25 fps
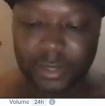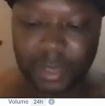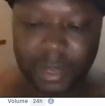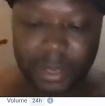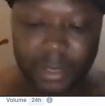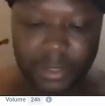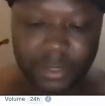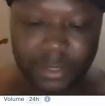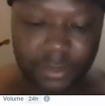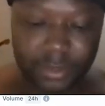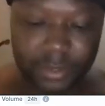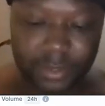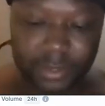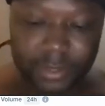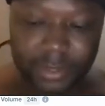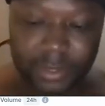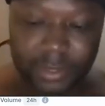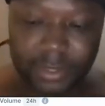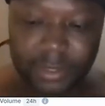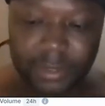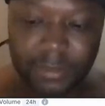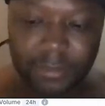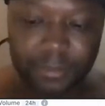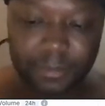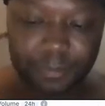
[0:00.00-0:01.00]
as you can
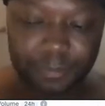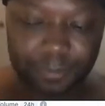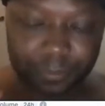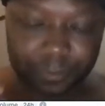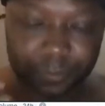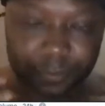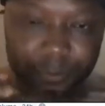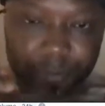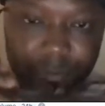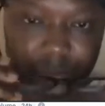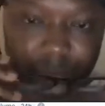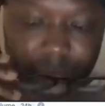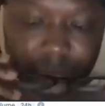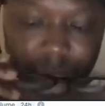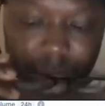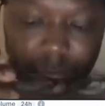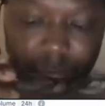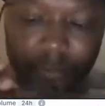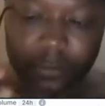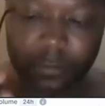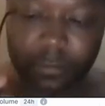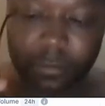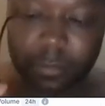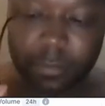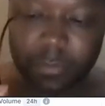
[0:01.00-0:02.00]
see,
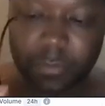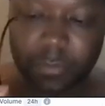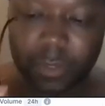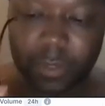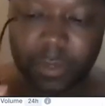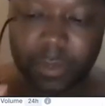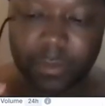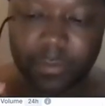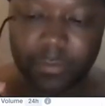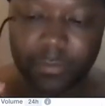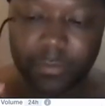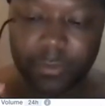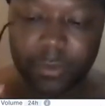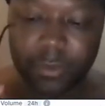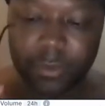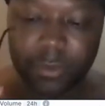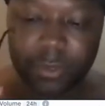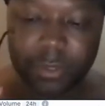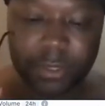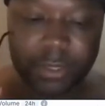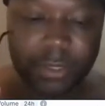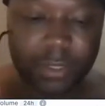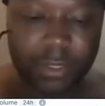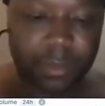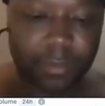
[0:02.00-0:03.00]
the
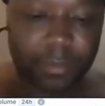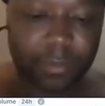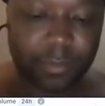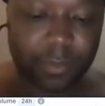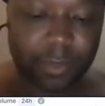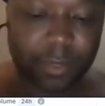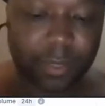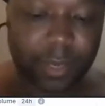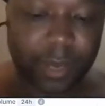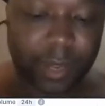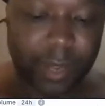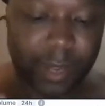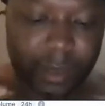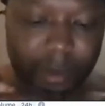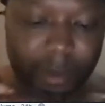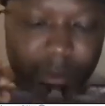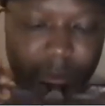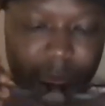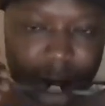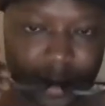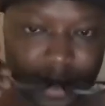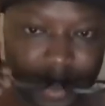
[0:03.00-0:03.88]
viewership went down,